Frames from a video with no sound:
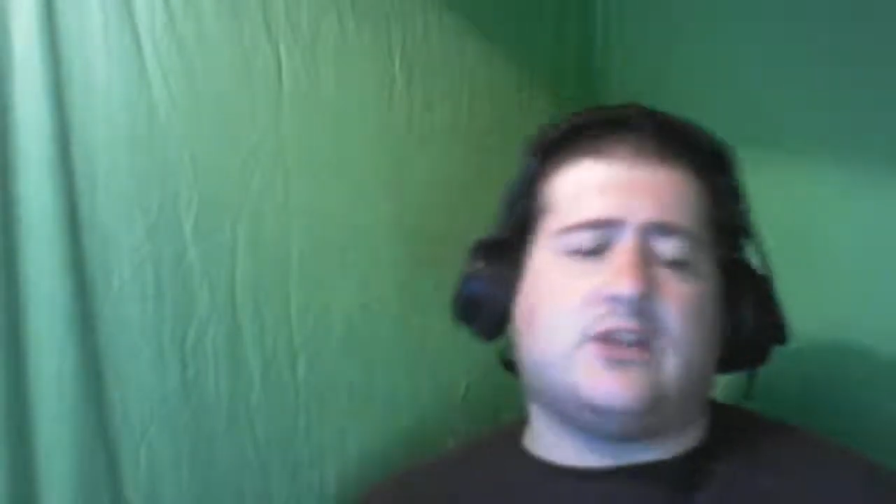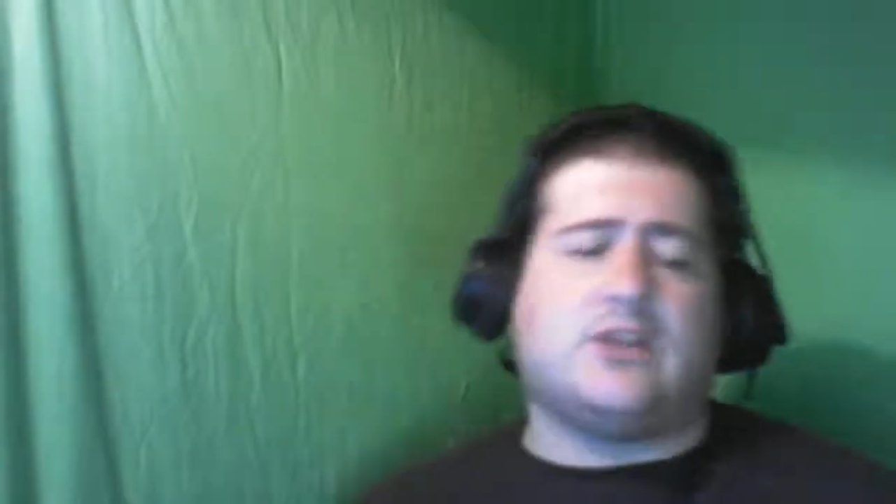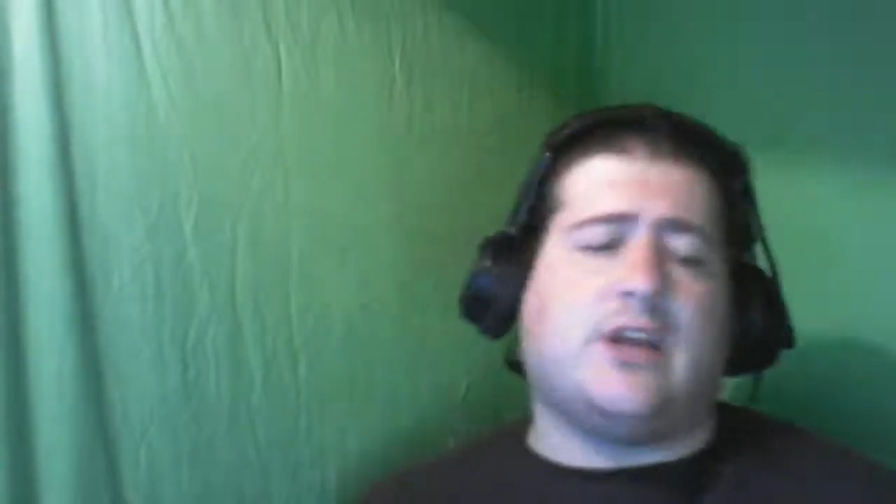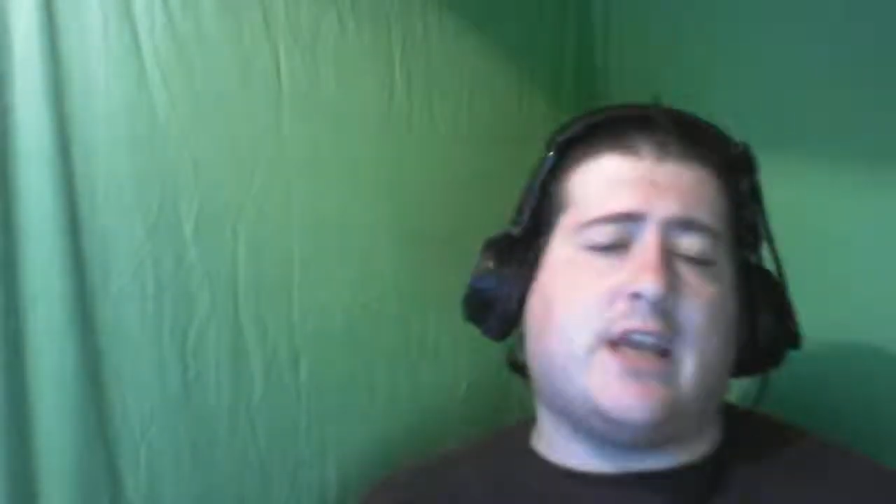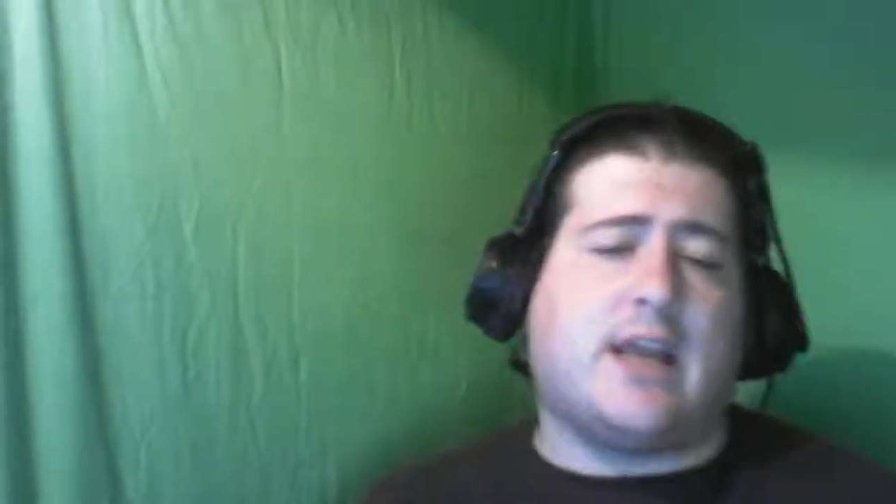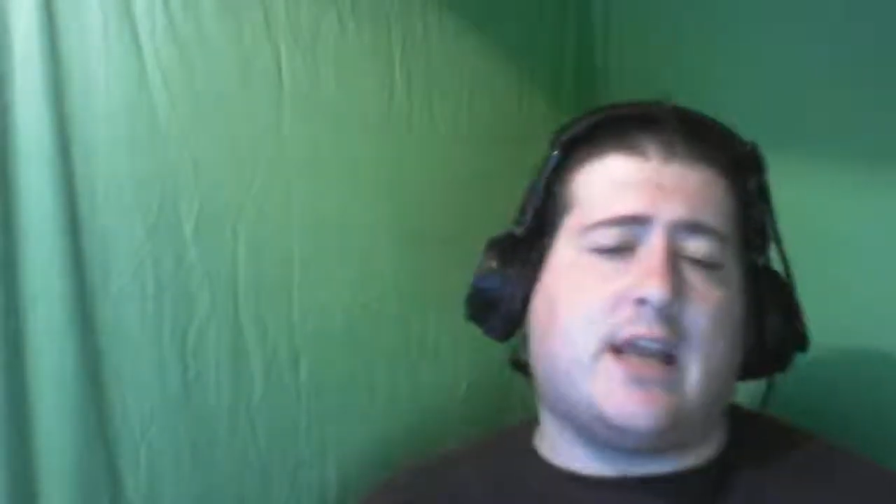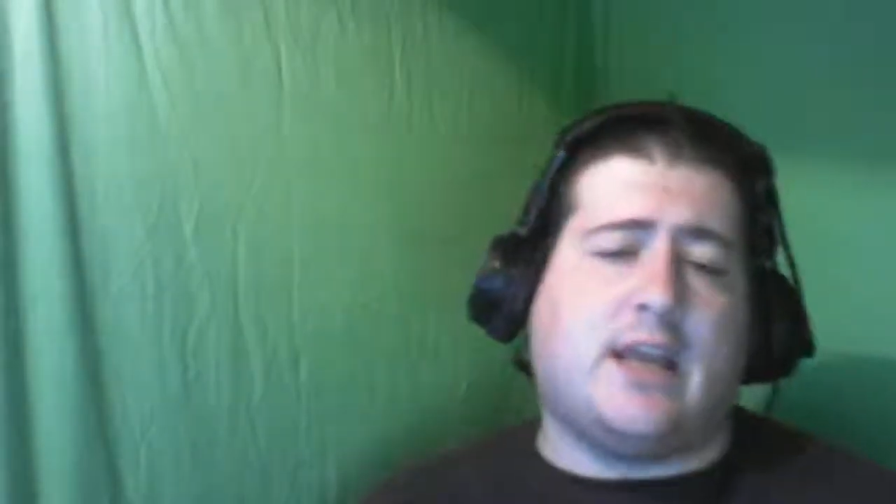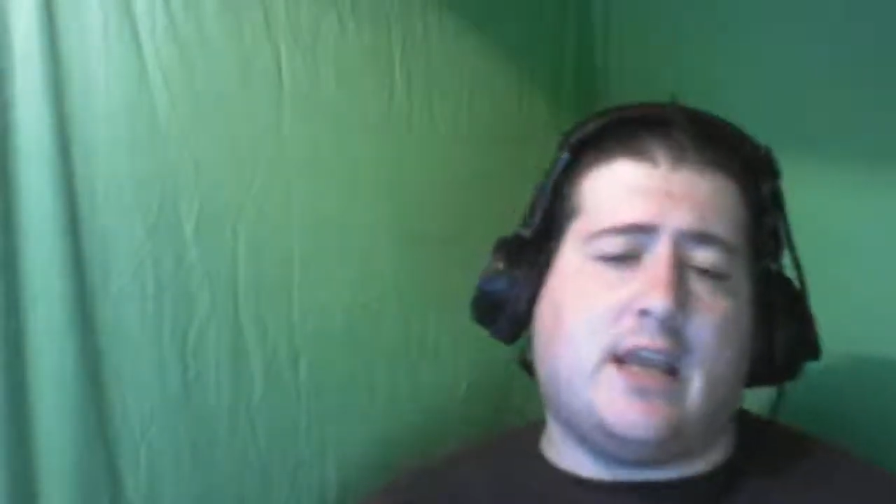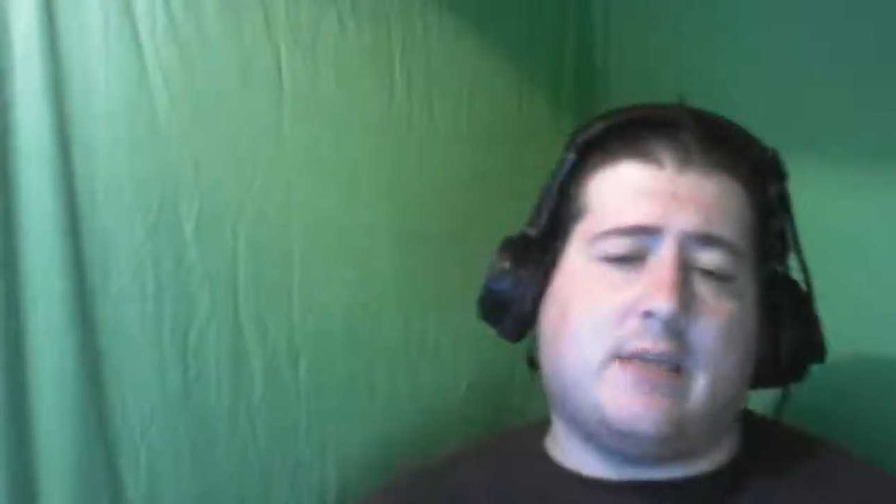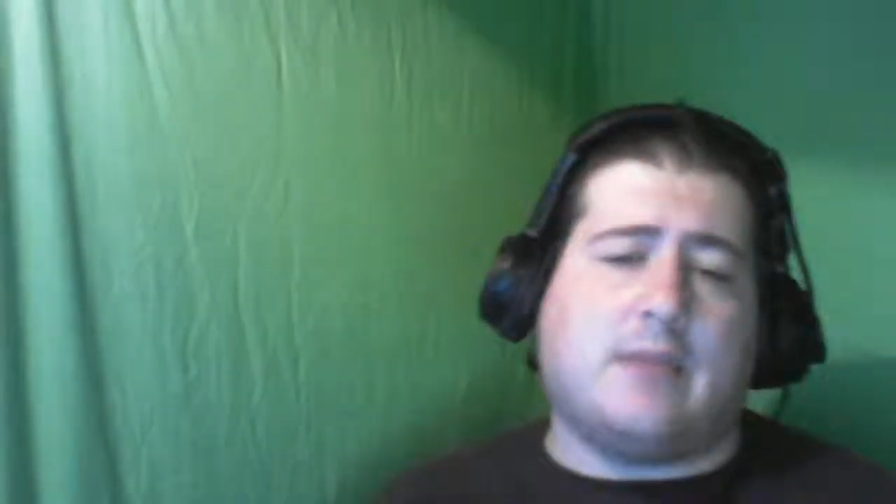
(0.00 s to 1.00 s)
get an
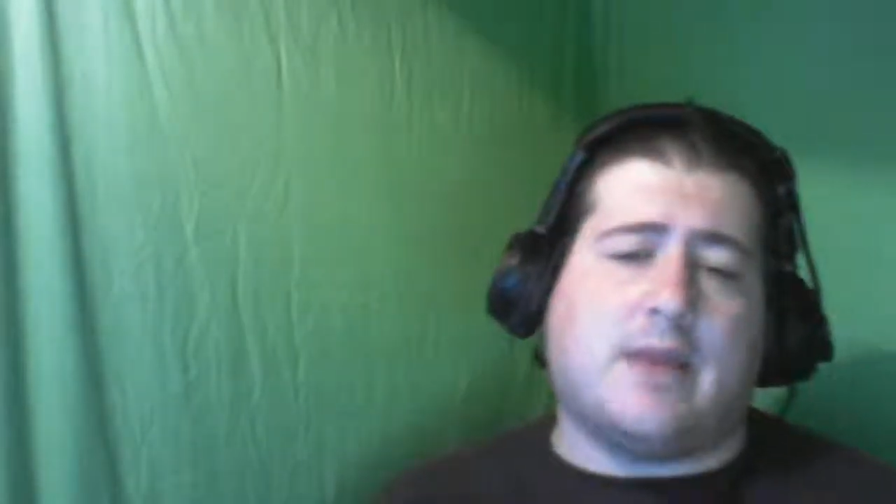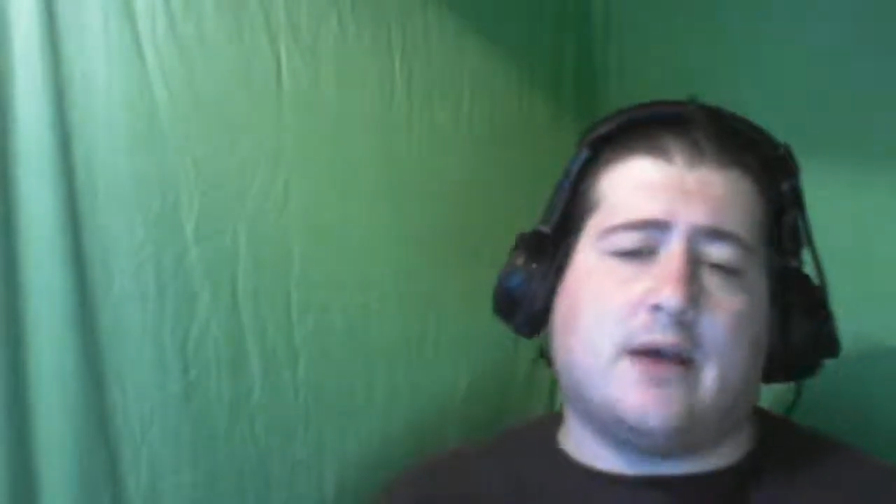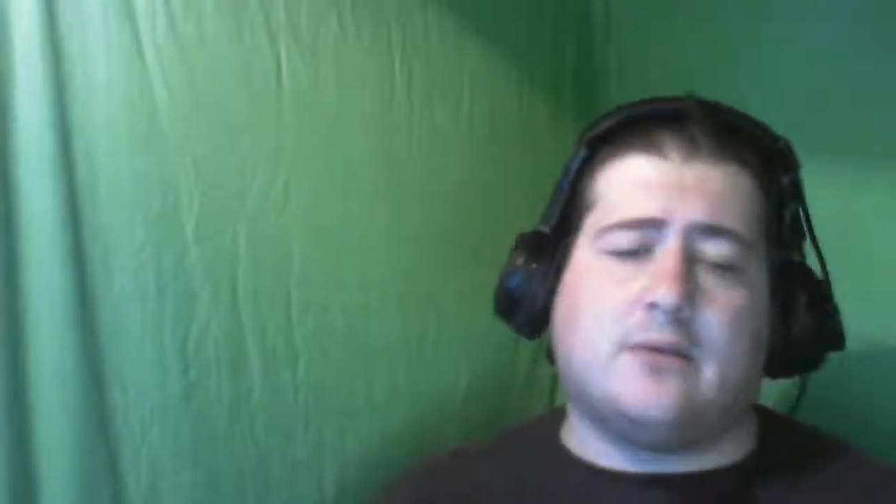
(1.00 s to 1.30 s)
email.